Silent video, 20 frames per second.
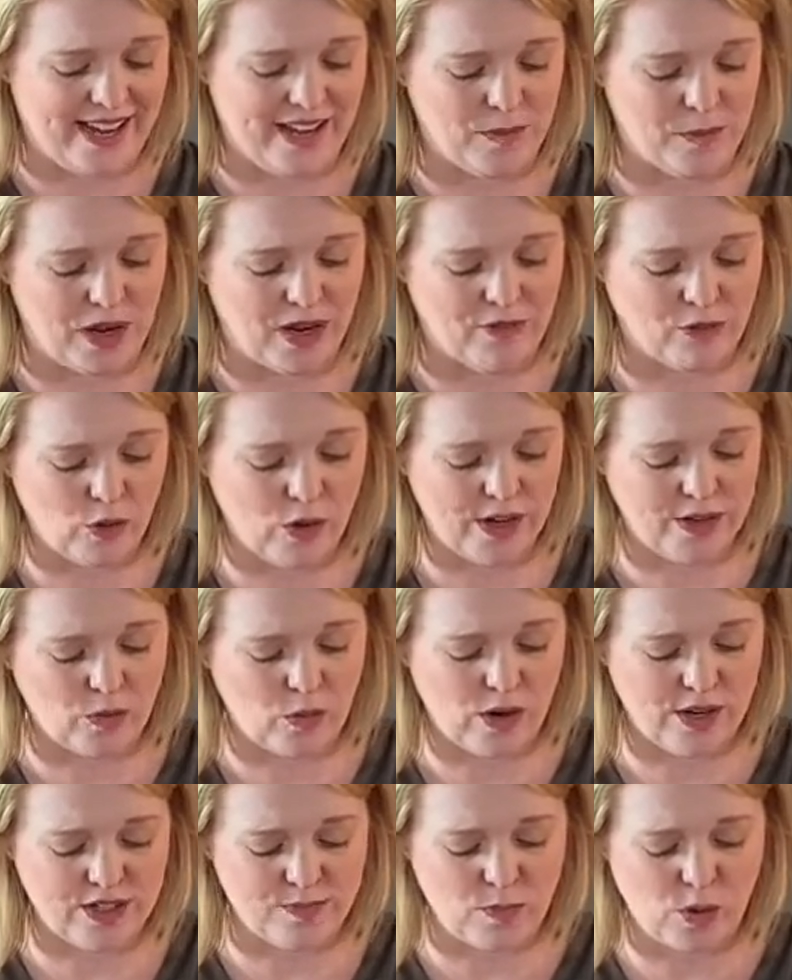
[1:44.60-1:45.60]
avoid
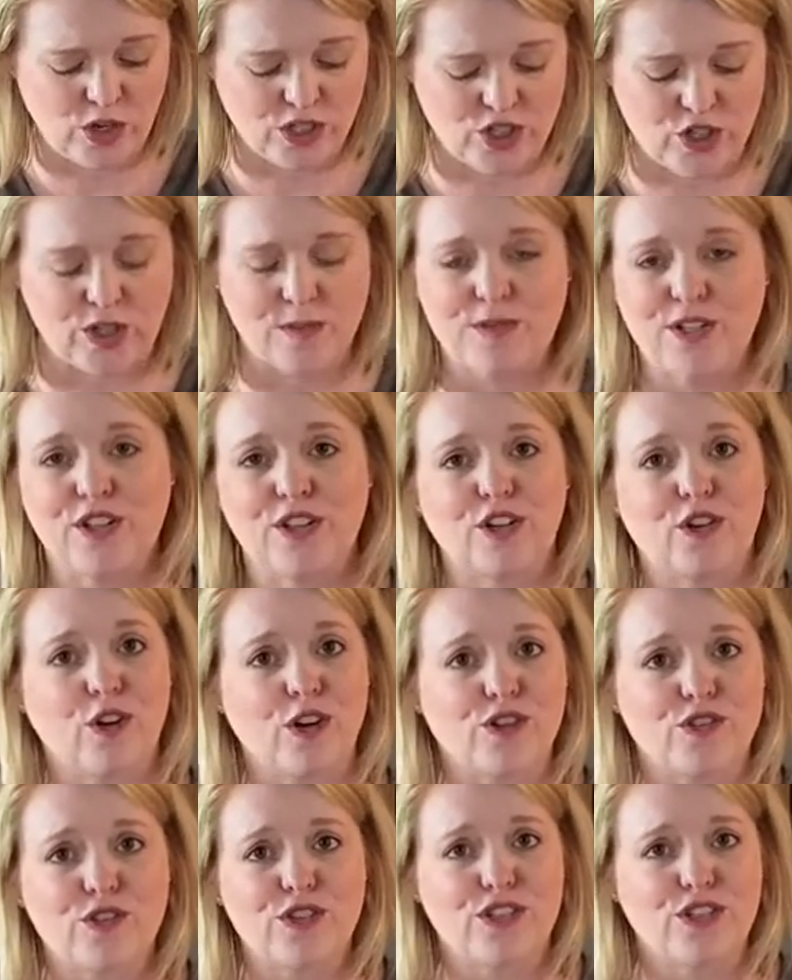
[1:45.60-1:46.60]
one more trip to the
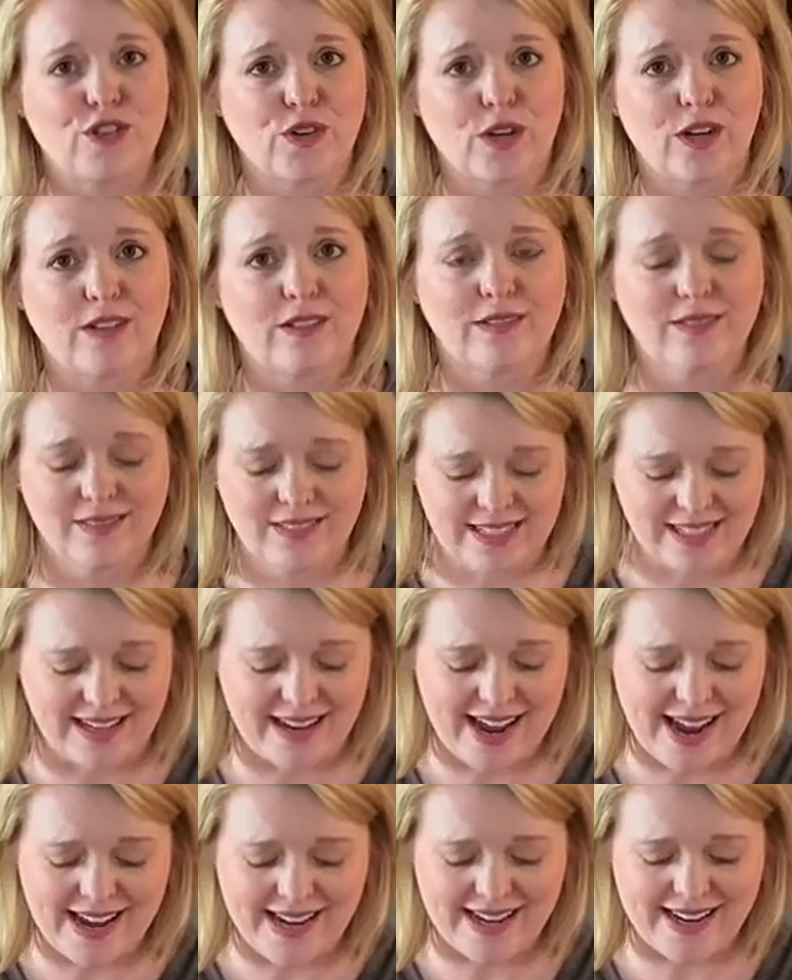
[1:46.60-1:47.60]
grocery store
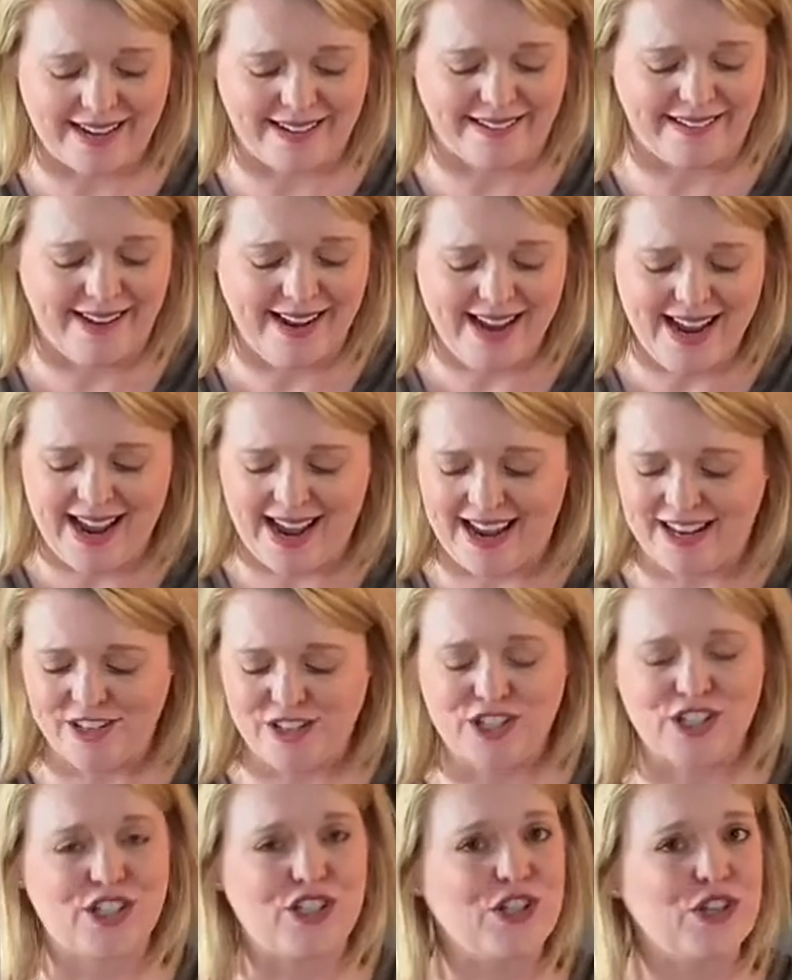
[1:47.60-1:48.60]
today, and
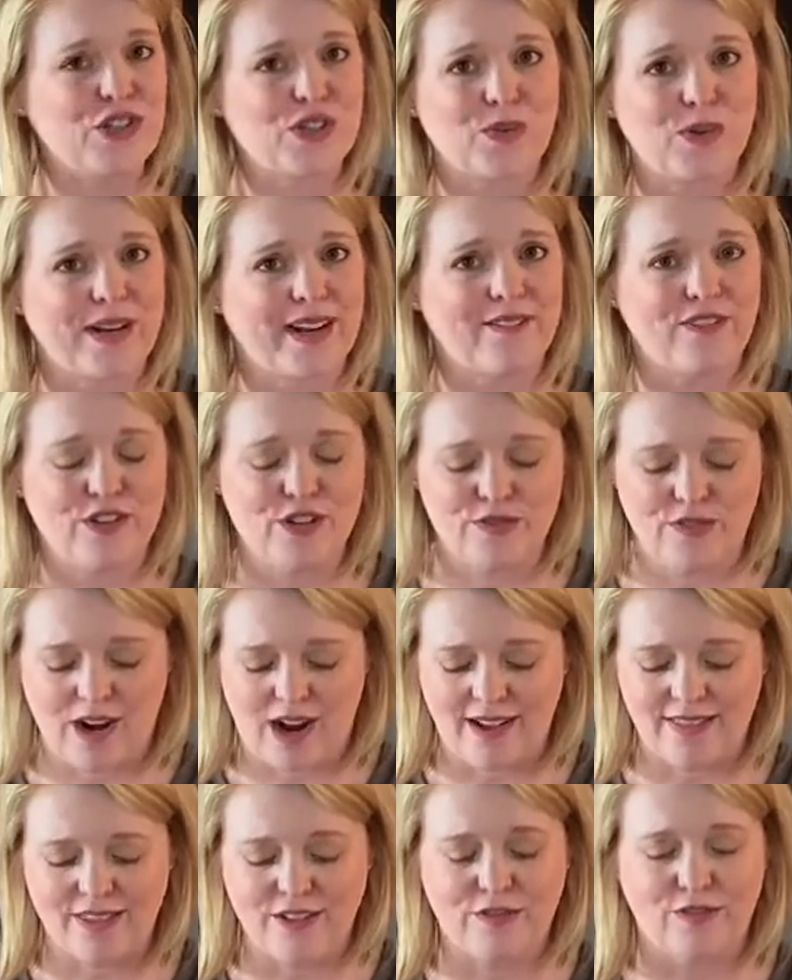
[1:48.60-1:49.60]
just use whatever you've
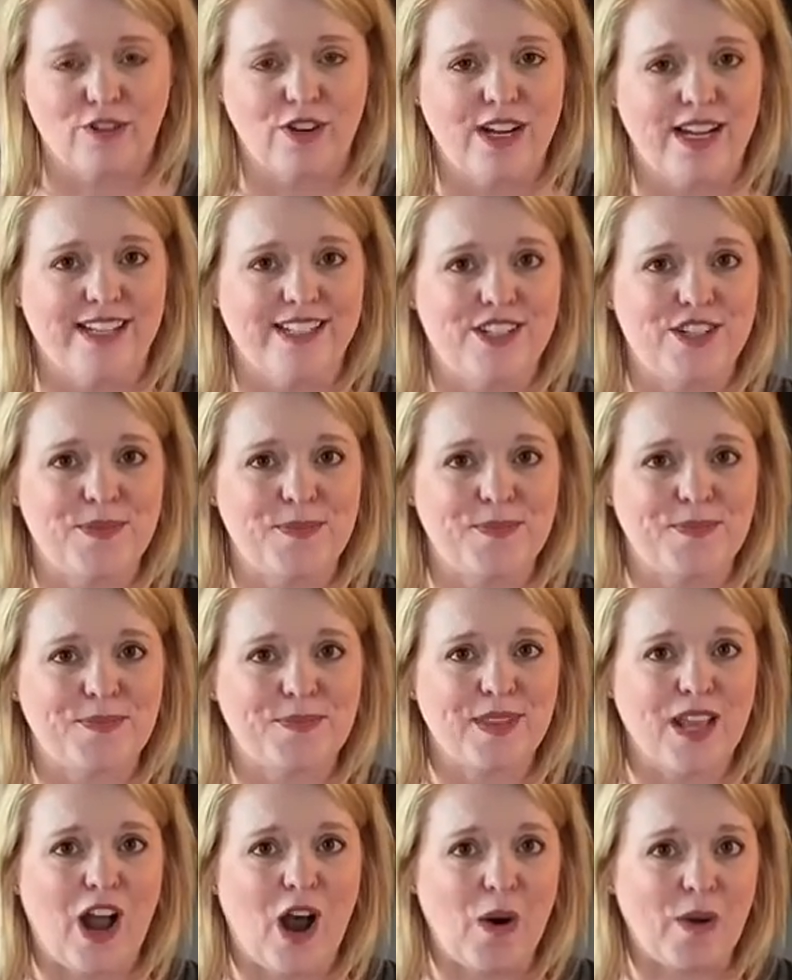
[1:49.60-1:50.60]
got in your fridge.
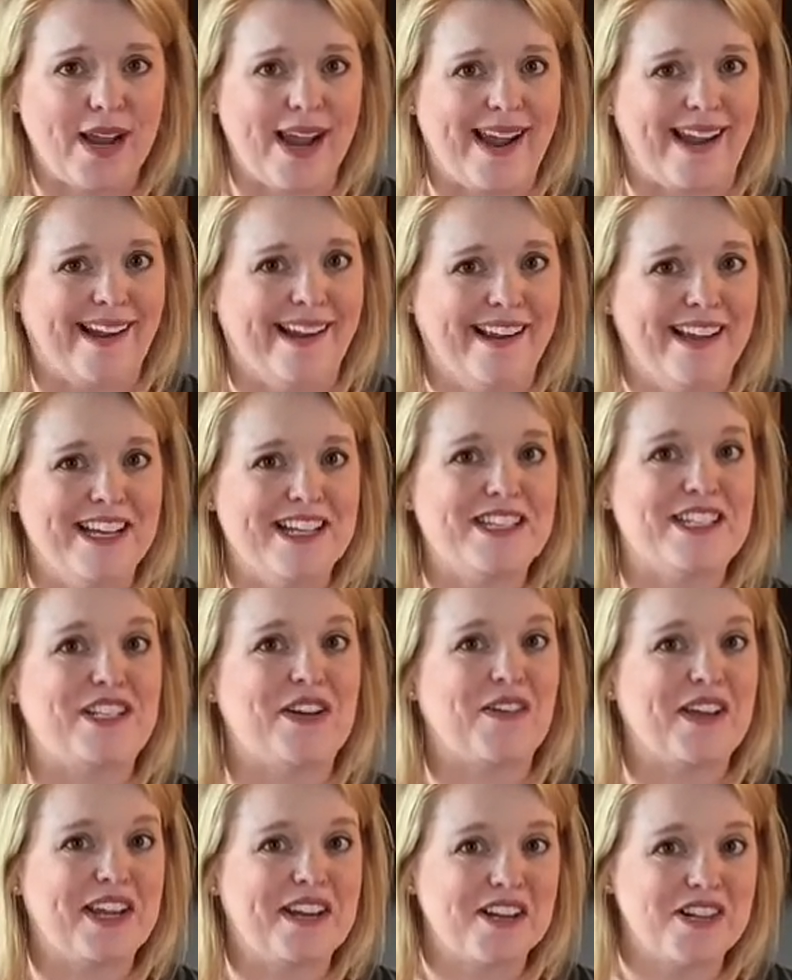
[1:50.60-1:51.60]
Okay, so
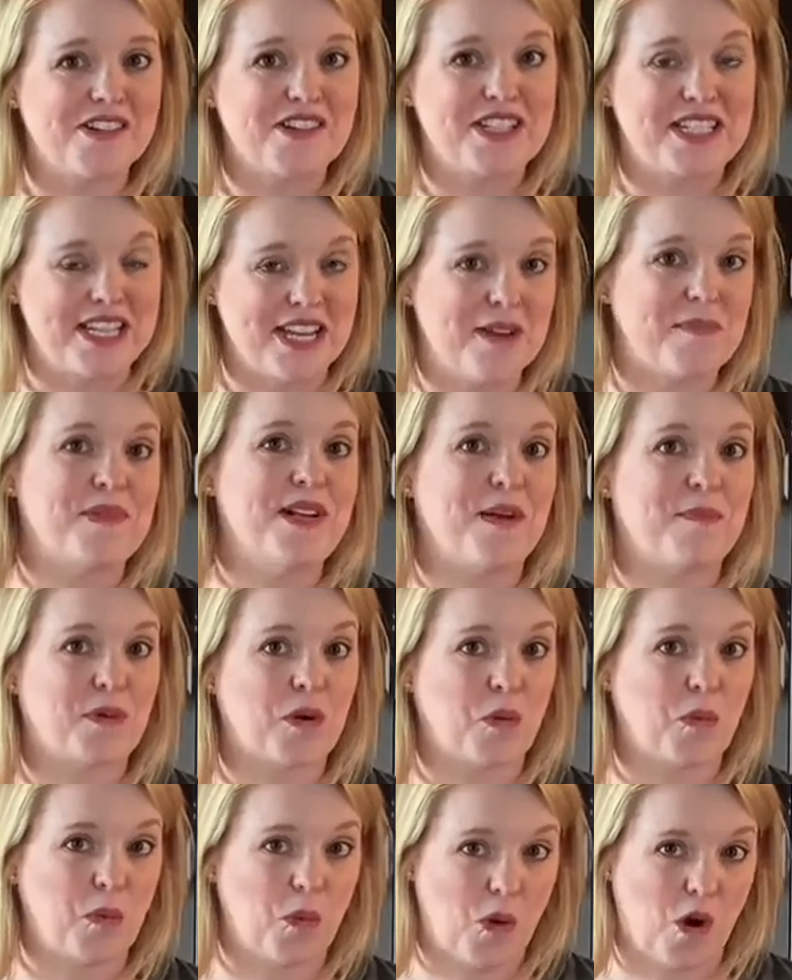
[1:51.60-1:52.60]
here's tip number
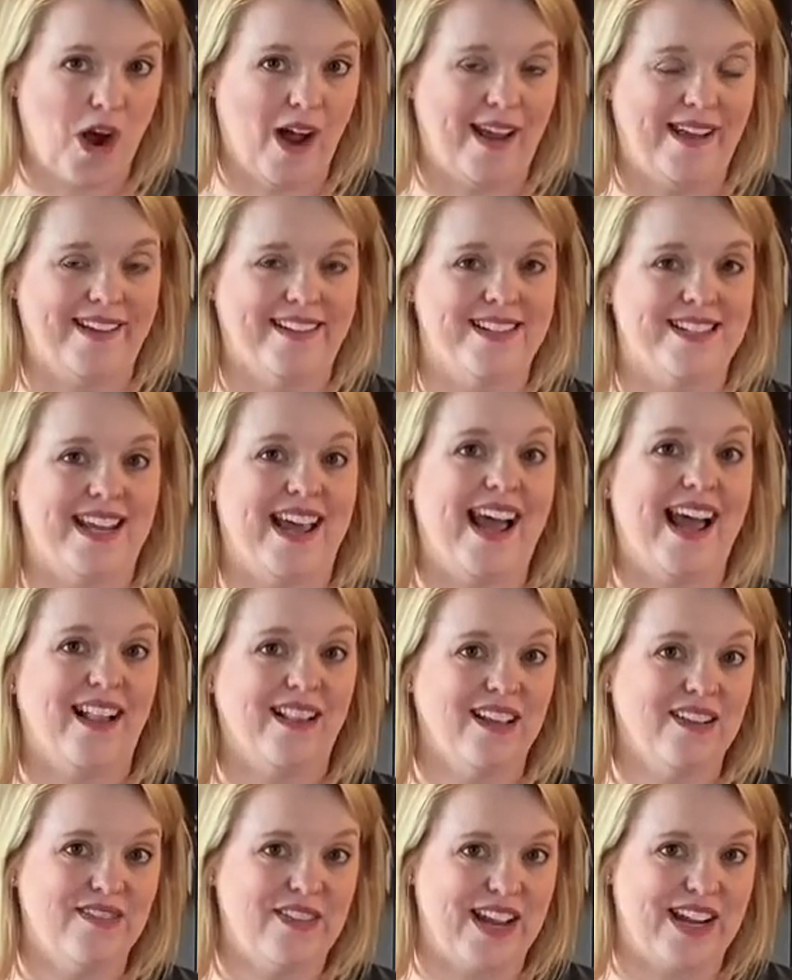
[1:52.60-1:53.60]
1 to
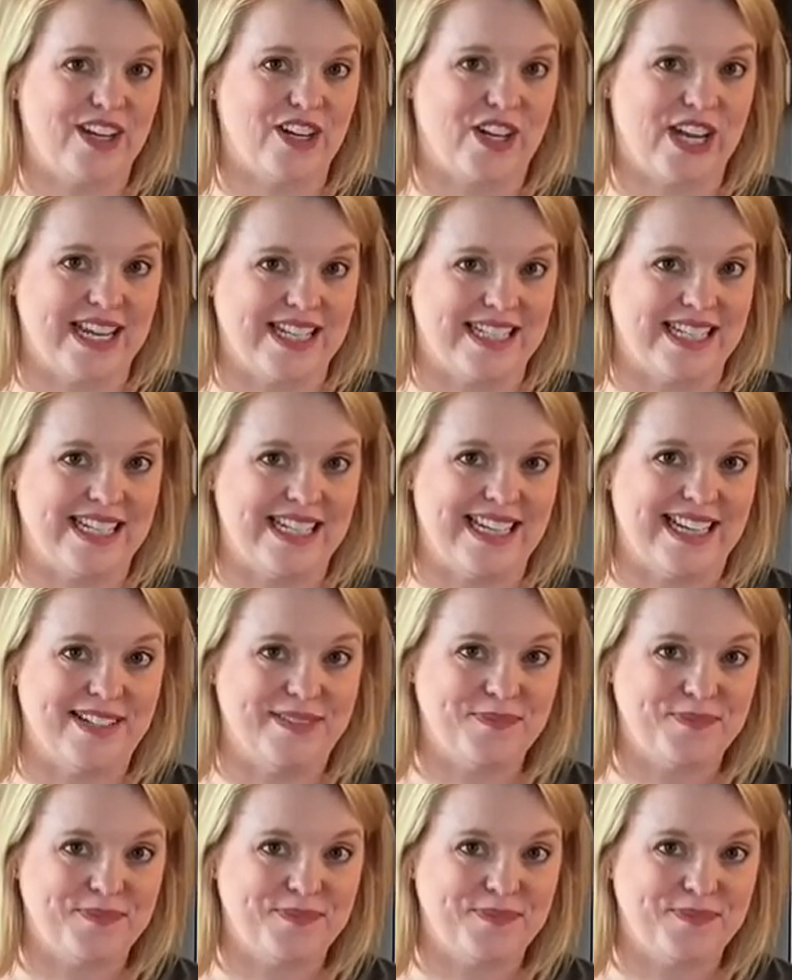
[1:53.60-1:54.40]
elevate your quesadilla.